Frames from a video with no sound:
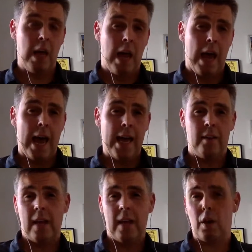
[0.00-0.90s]
a
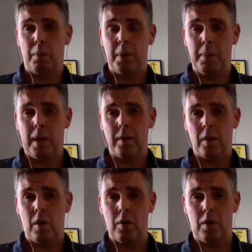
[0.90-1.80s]
tech company based in
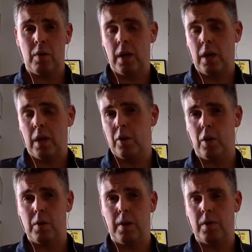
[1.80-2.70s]
Costa Rica, which
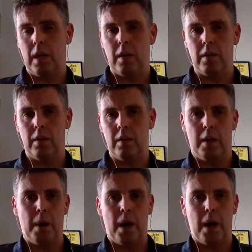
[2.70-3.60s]
also has sales in,
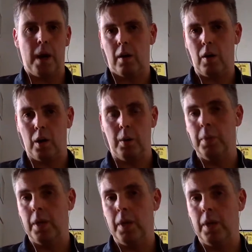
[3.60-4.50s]
say, Panama and
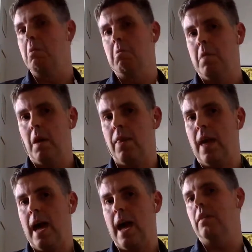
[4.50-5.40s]
Colombia, now
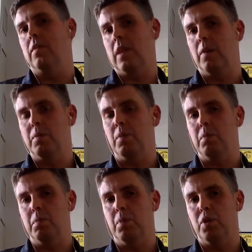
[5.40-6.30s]
that sounds
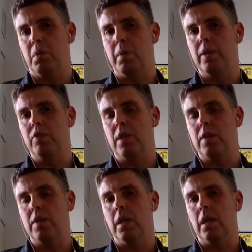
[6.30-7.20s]
much more
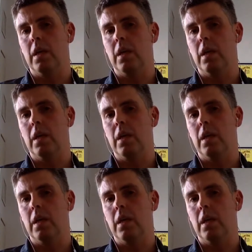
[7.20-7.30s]
interesting.